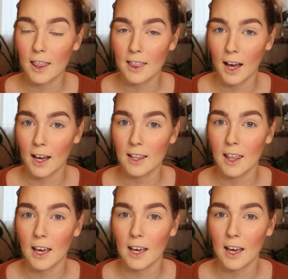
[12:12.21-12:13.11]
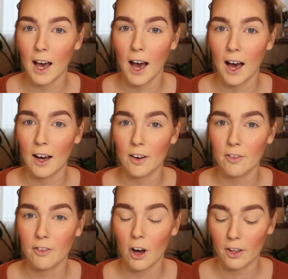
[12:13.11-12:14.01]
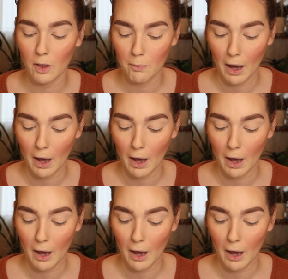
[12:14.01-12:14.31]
that they have on the